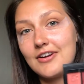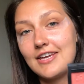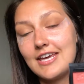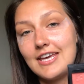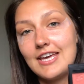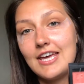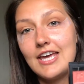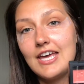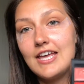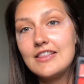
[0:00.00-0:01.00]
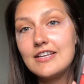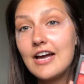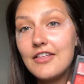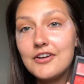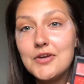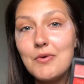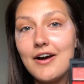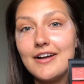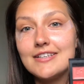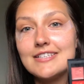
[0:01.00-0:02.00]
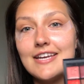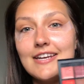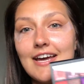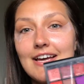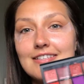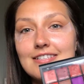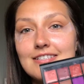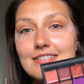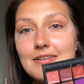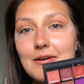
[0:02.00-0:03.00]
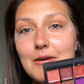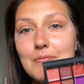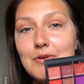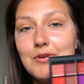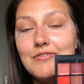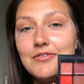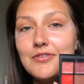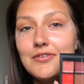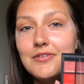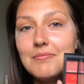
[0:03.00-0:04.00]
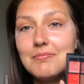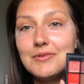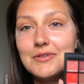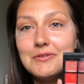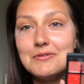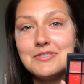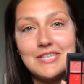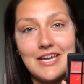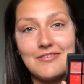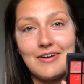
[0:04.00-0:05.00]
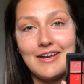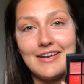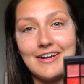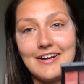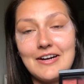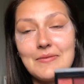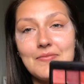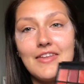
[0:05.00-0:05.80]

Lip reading: and get the color you want, and it has this beautiful blue shade right here.